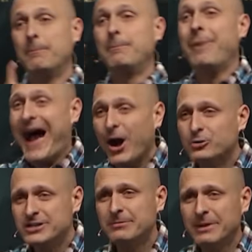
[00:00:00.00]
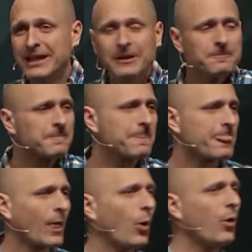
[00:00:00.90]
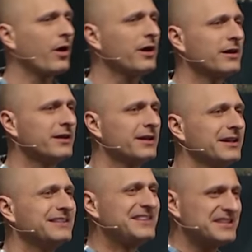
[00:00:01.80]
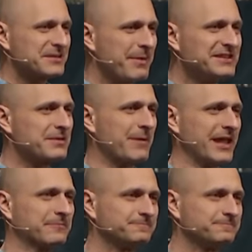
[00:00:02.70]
Bow to me or dismiss me.